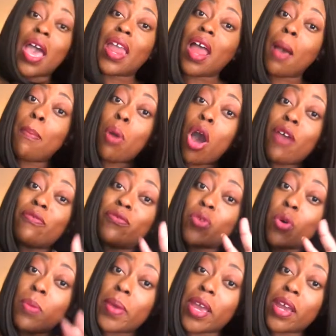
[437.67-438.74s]
And I bought
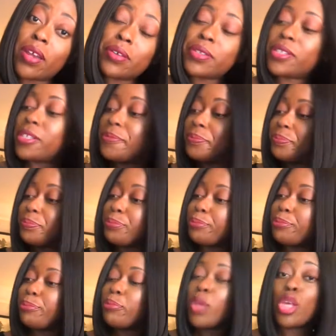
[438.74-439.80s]
4 pairs,
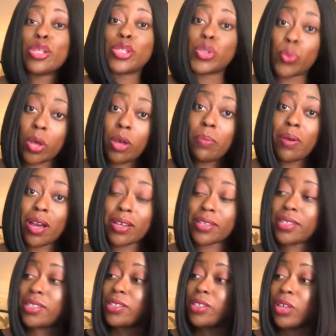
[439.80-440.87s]
$12.
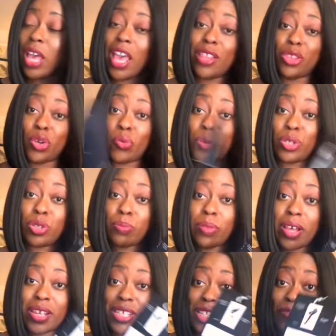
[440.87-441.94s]
And the original
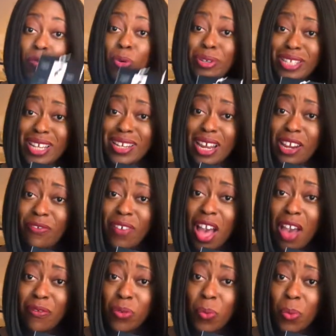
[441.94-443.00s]
price is
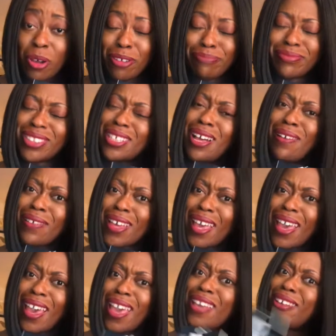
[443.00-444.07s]
$14.95 for one.
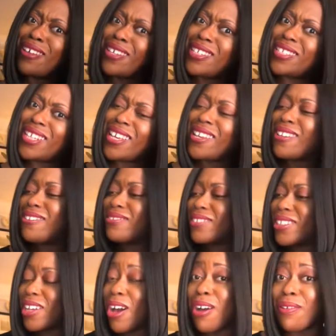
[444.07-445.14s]
Okay, good deal.
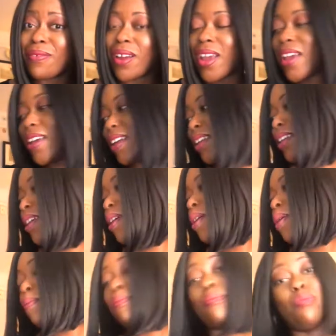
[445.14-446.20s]
All right,
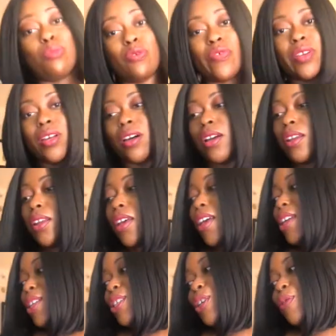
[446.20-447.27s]
moving on.
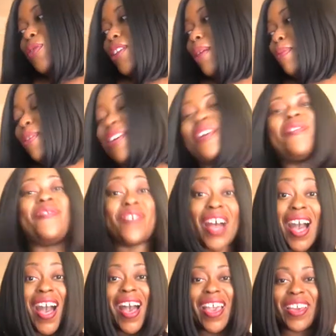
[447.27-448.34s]
So number
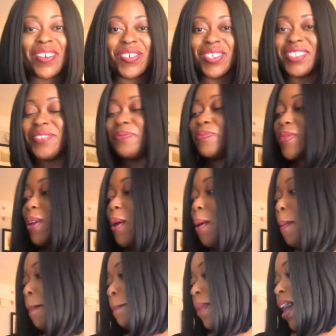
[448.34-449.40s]
5,
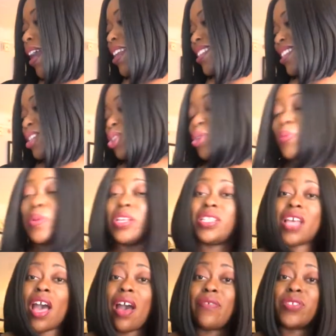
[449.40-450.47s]
my essential
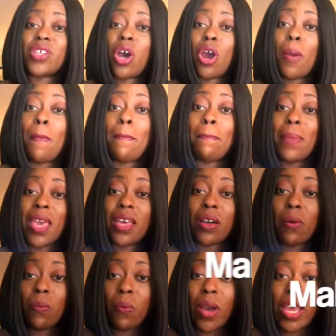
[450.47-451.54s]
must-haves are
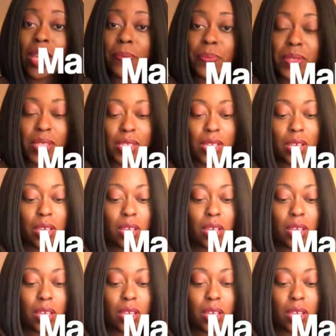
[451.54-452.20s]
makeup wipes.